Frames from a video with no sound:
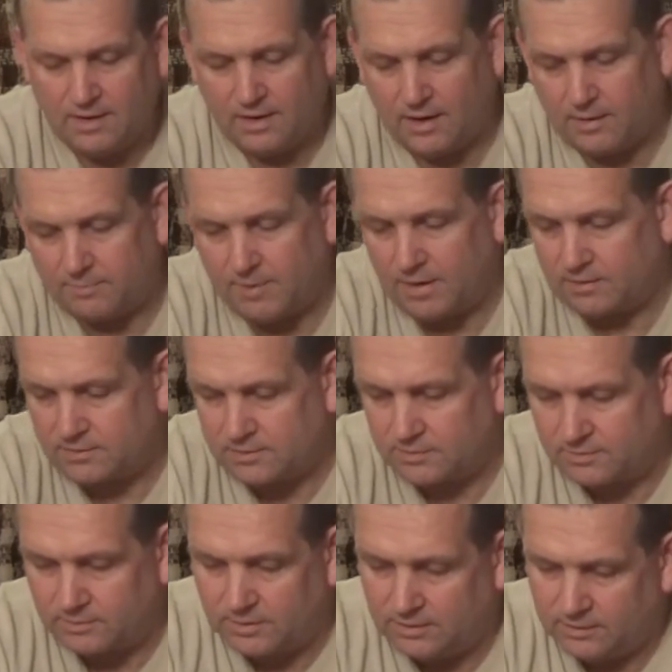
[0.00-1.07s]
I'll mount
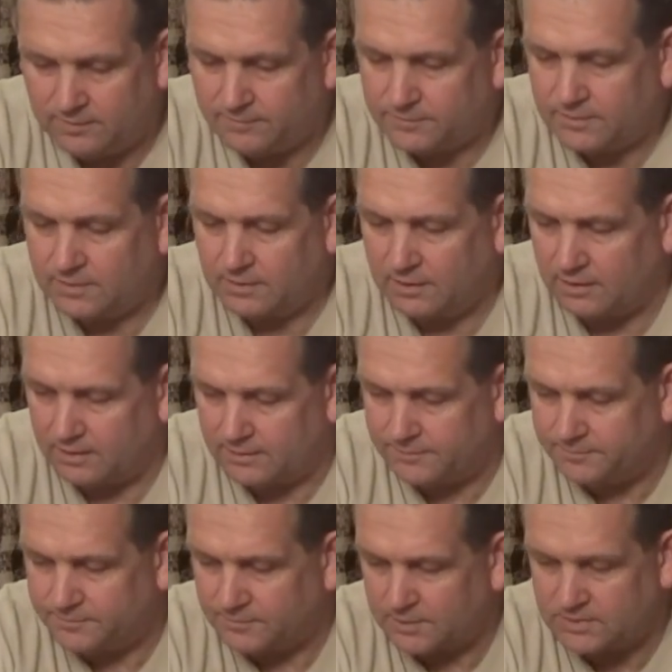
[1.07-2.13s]
the
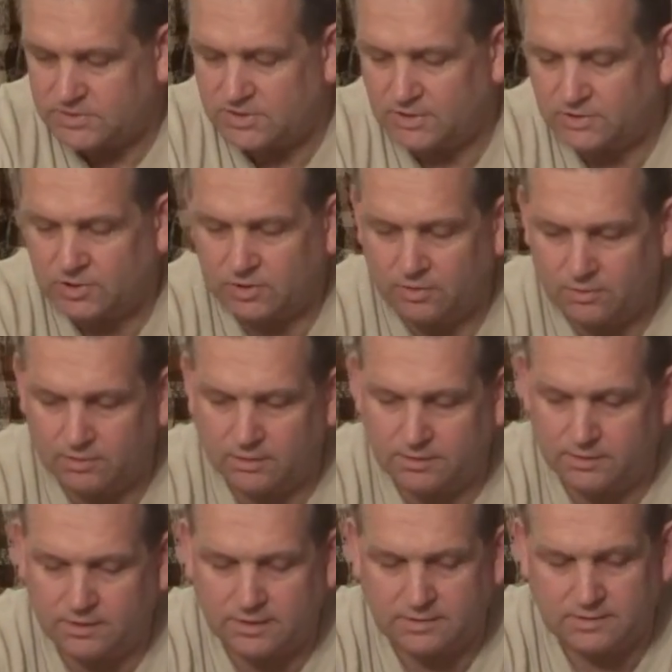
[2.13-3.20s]
extension cord
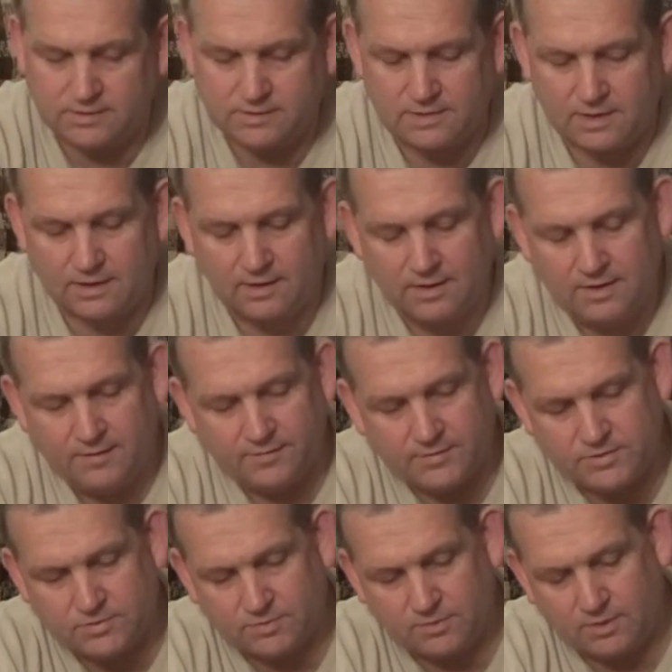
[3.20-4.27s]
underneath the deck.
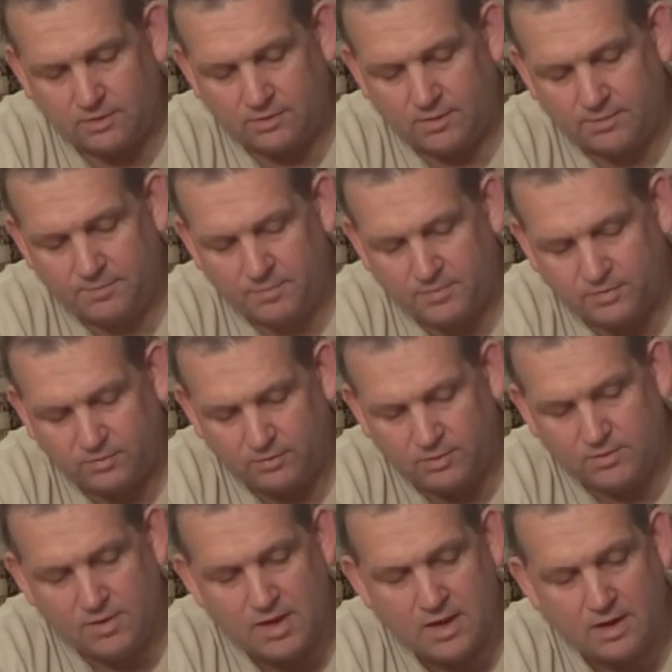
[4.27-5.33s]
This will go up
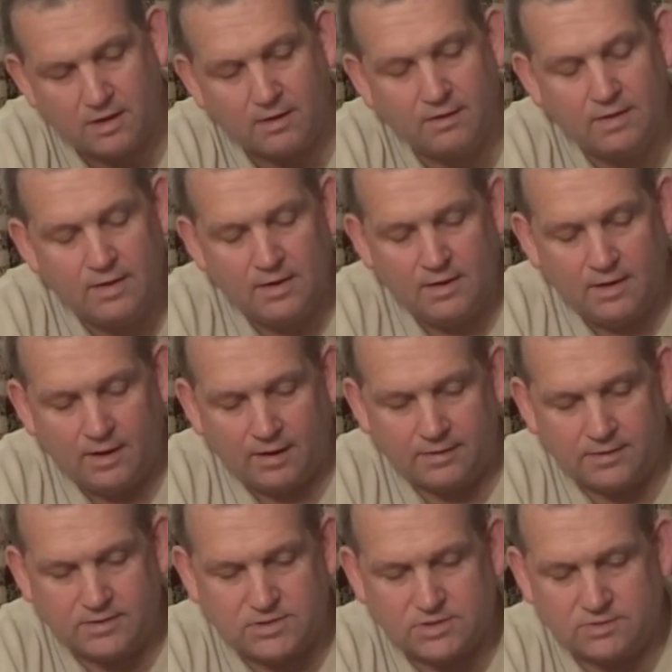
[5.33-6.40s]
through here, and
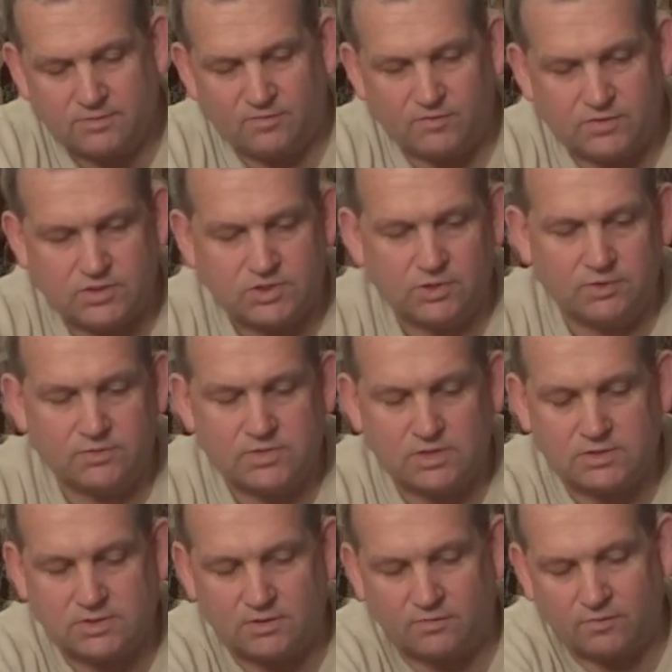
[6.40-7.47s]
this serves
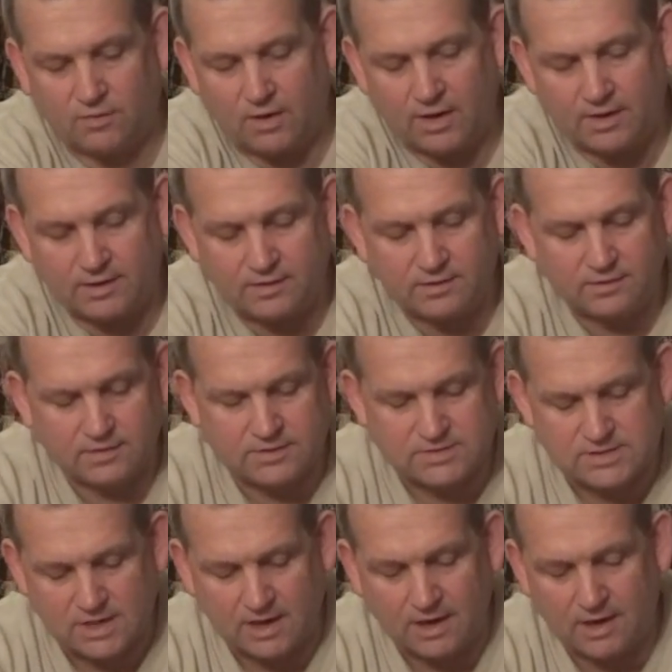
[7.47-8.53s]
as a variety of things.
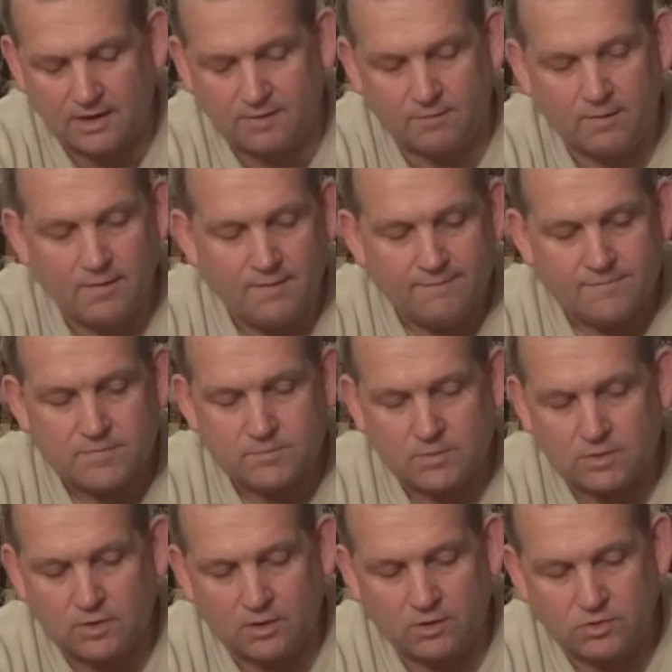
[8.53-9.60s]
The hot will
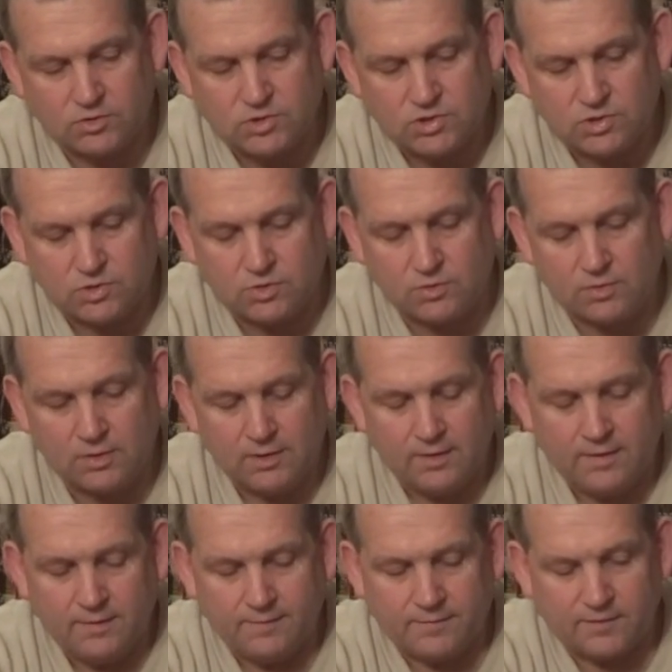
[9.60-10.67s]
go to
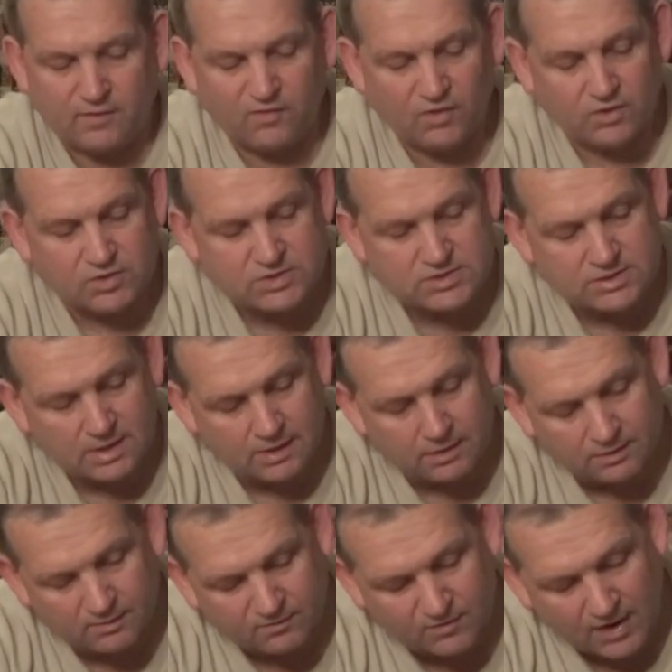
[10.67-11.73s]
the first set
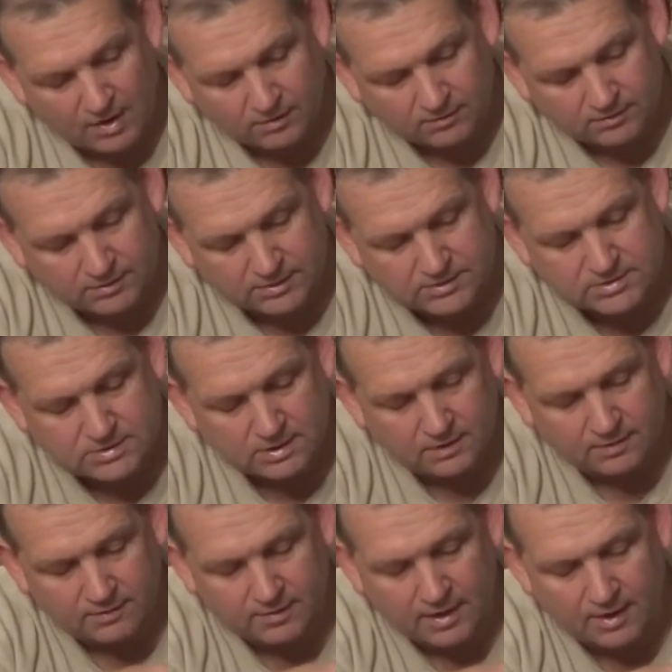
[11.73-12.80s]
of outlets.
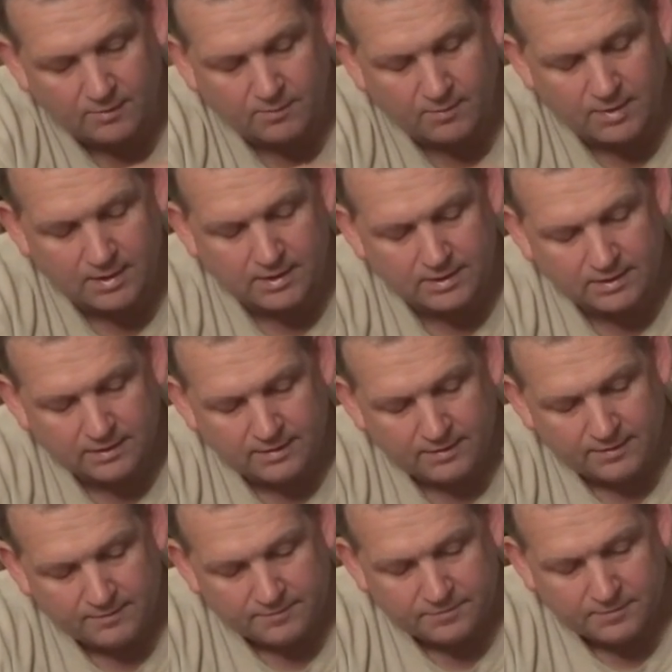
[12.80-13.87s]
That way
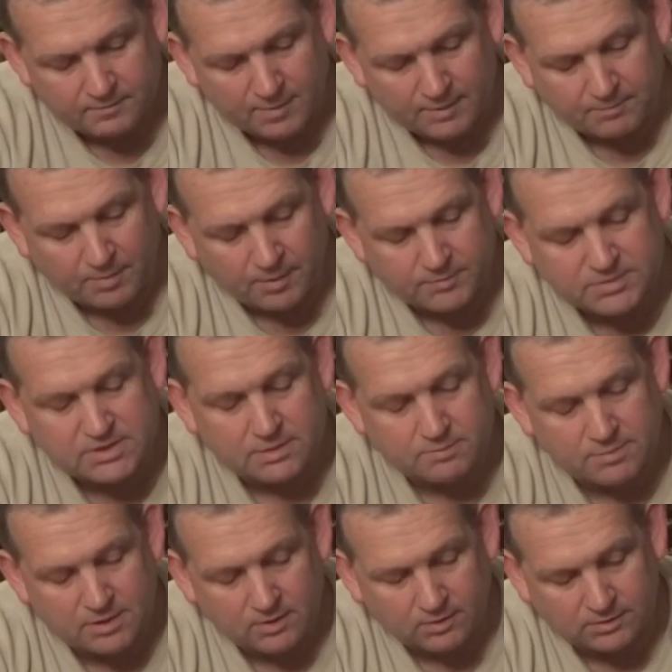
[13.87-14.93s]
my pumps can
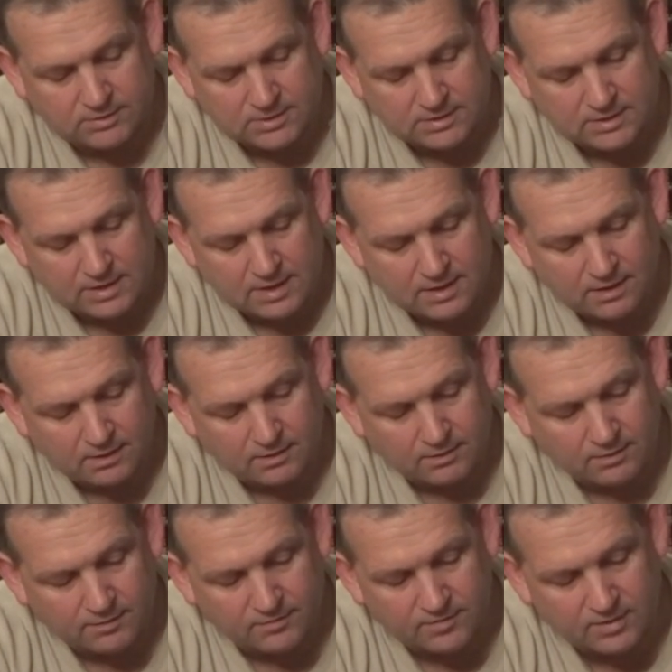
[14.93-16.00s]
be hooked into here.
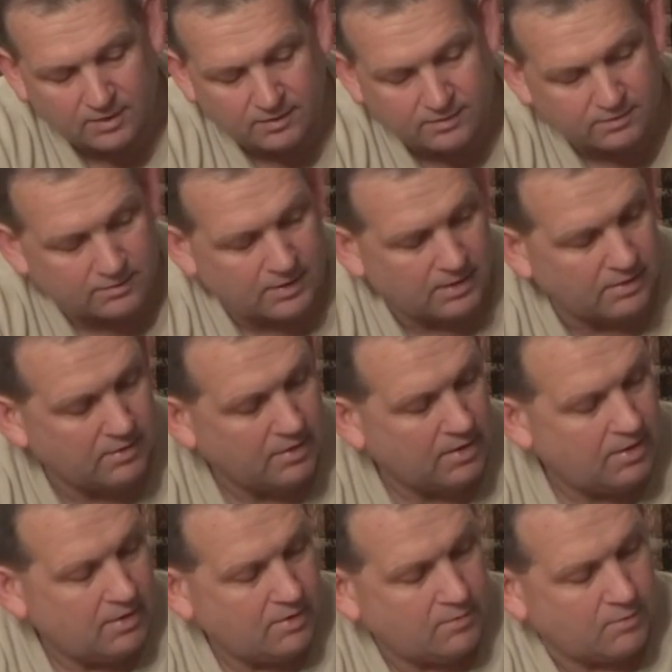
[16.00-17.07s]
The other end
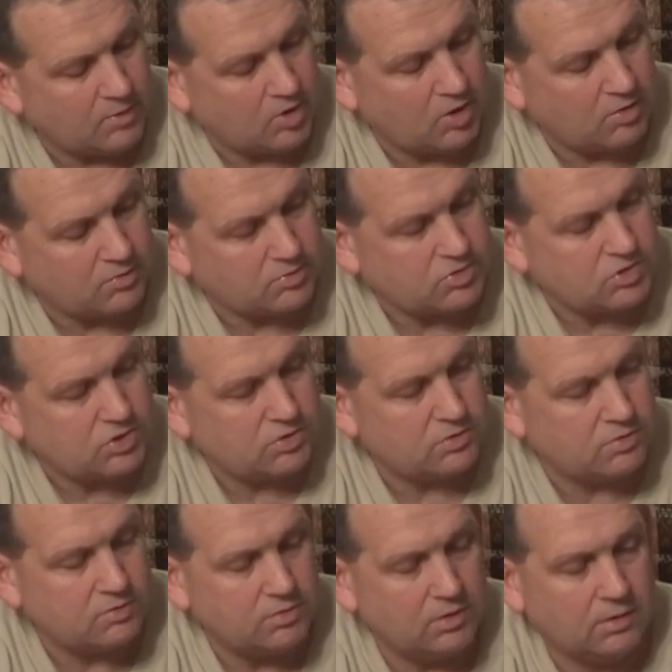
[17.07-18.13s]
will go
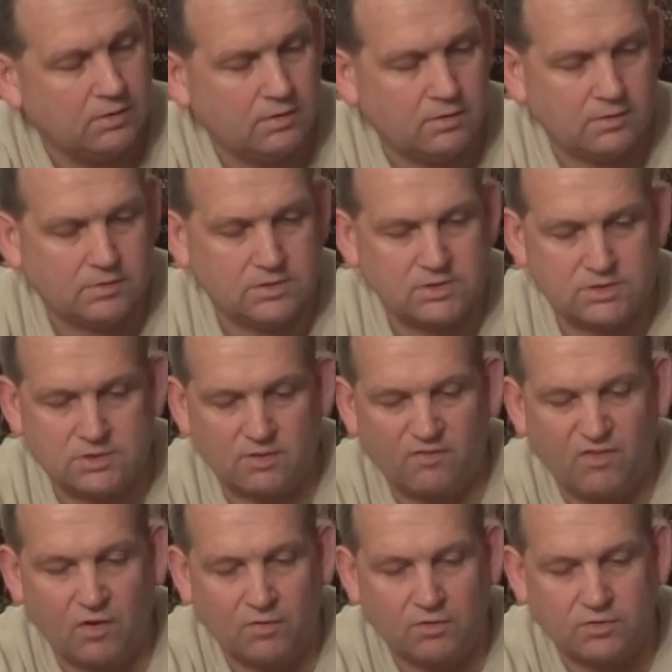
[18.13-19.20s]
to, this is a
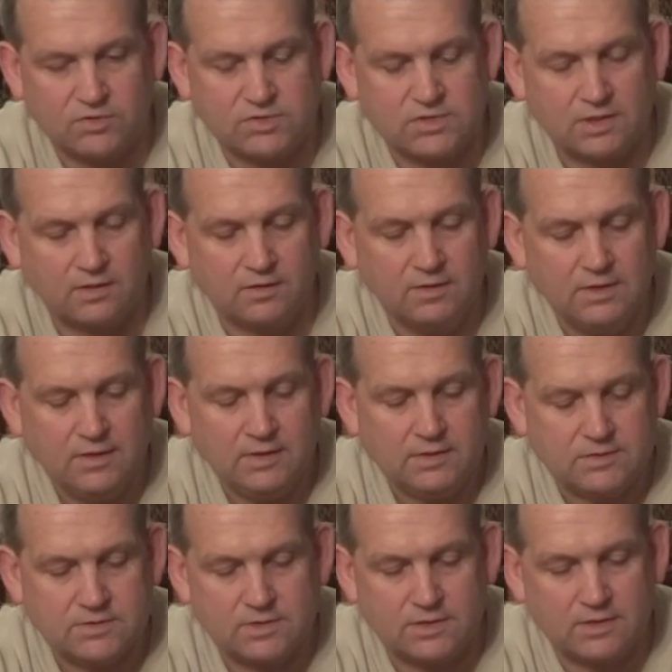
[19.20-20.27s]
photocell,
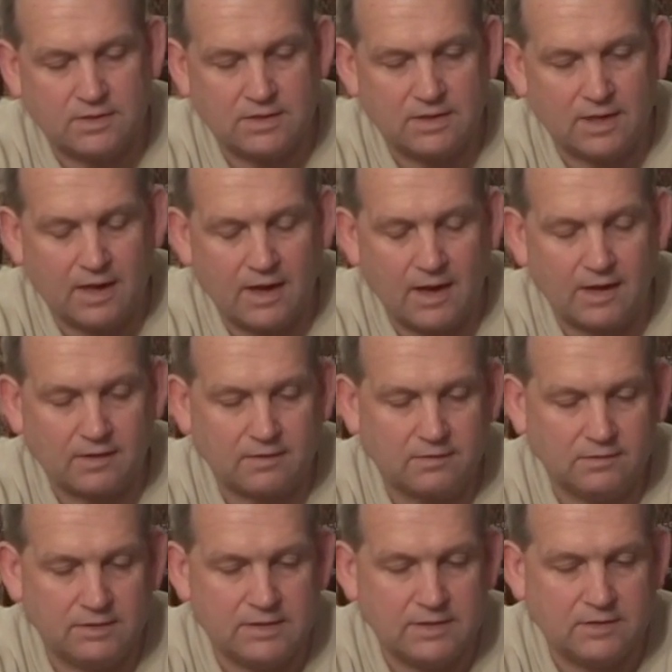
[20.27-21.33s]
so you need a hot
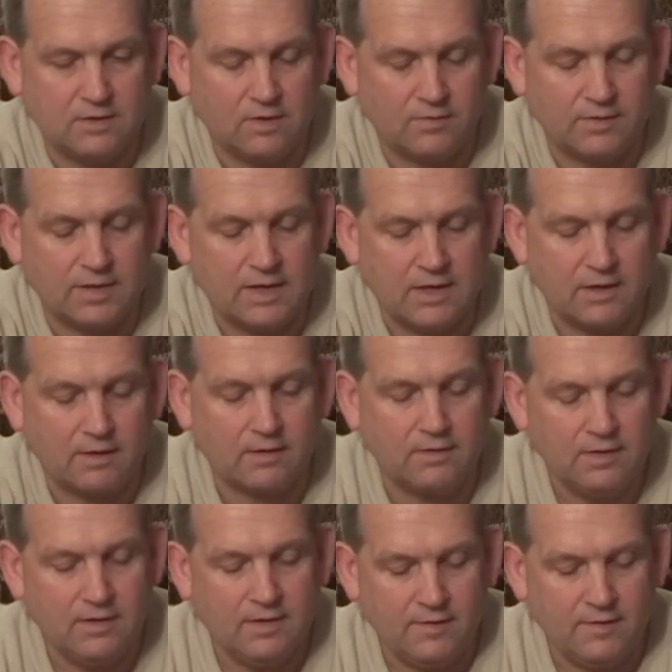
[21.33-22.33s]
lead going here.